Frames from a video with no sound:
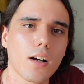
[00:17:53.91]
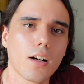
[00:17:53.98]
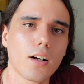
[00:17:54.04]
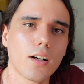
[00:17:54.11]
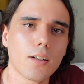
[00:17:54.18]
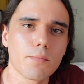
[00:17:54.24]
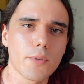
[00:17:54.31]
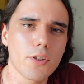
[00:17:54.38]

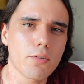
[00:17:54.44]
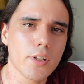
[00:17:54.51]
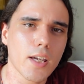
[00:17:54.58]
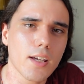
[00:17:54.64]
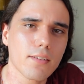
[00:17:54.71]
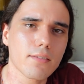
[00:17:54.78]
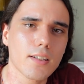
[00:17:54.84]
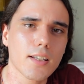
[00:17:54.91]
You
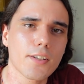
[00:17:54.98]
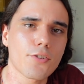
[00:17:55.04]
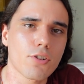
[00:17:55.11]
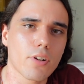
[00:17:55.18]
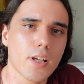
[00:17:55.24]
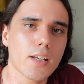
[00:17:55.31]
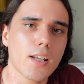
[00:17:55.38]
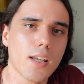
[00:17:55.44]
can't really
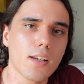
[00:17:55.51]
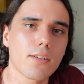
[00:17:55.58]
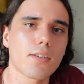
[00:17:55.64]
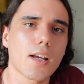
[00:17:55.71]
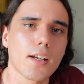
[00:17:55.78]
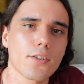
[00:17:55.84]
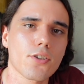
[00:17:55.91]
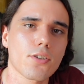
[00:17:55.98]
trade
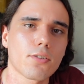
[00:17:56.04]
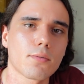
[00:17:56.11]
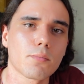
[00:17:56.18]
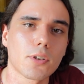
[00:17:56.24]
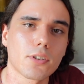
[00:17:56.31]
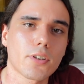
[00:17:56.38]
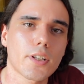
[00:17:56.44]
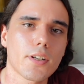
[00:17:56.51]
international
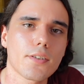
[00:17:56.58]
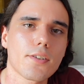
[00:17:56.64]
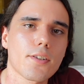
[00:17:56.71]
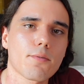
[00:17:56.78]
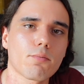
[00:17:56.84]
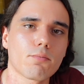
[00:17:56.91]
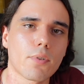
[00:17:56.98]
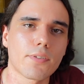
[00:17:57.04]

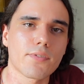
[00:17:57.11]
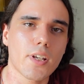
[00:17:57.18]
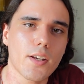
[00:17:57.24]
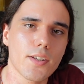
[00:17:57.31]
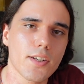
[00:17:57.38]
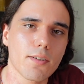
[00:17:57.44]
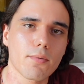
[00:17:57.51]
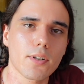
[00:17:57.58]
markets with
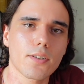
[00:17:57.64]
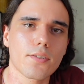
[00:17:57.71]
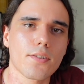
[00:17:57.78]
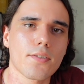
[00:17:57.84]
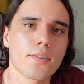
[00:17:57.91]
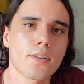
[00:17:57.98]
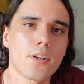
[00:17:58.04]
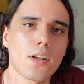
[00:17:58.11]

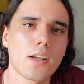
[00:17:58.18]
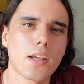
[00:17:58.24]
Tastyworks,